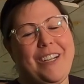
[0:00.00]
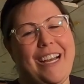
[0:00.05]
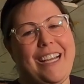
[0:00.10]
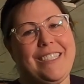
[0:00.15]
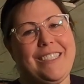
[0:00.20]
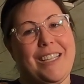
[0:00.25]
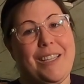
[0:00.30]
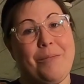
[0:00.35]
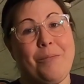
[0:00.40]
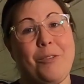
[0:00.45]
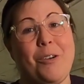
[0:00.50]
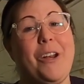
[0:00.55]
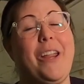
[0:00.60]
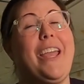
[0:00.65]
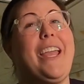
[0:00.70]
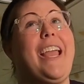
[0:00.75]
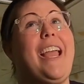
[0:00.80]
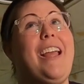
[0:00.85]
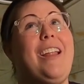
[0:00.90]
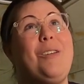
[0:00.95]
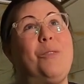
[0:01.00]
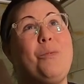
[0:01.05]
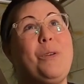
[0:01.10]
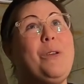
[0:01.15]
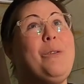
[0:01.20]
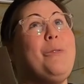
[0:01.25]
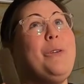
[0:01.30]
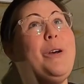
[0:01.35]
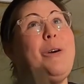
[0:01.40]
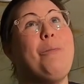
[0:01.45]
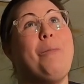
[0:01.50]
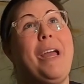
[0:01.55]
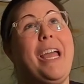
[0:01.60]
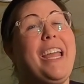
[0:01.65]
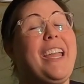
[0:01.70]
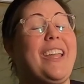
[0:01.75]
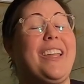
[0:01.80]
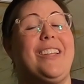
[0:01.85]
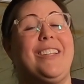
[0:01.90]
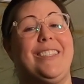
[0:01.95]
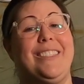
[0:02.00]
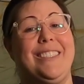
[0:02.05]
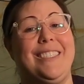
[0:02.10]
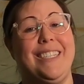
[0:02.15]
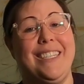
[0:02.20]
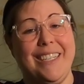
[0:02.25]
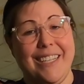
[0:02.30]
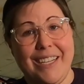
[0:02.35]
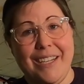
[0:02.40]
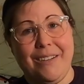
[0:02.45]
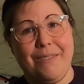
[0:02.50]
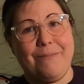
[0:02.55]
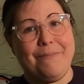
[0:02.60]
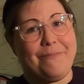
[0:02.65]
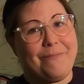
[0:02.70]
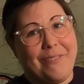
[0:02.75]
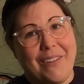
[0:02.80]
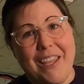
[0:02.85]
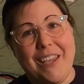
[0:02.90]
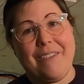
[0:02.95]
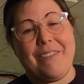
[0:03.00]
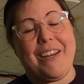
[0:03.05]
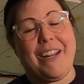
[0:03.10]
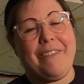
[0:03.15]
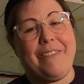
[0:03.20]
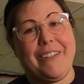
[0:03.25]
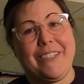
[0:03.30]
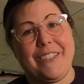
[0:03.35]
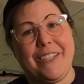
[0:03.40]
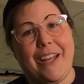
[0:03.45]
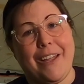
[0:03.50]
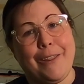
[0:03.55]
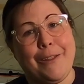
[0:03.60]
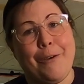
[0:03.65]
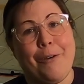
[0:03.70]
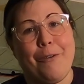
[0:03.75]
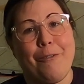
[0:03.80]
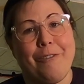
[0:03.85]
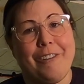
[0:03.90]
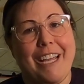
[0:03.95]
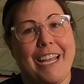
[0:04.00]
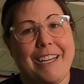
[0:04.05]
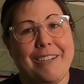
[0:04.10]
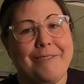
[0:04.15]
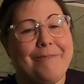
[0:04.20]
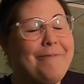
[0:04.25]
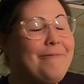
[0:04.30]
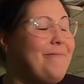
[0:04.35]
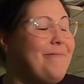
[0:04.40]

guys in the morning and we will paint, even if it's not the whole van.